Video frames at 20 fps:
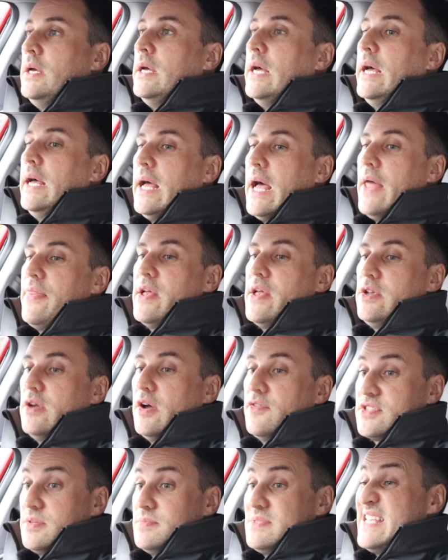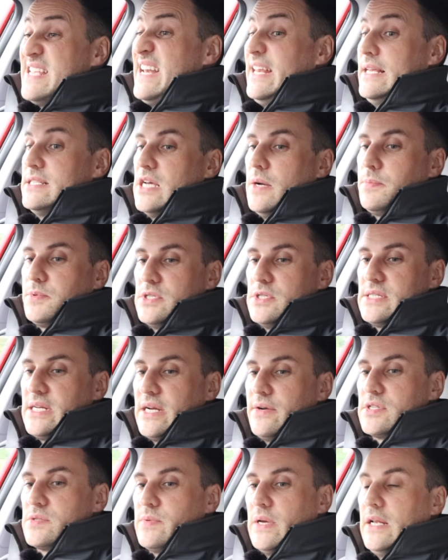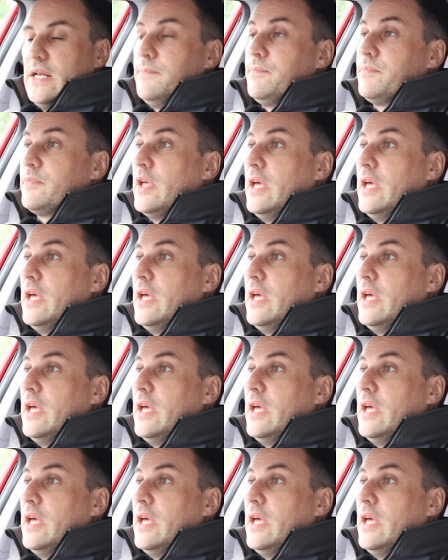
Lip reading: And then you have some settings options there as well.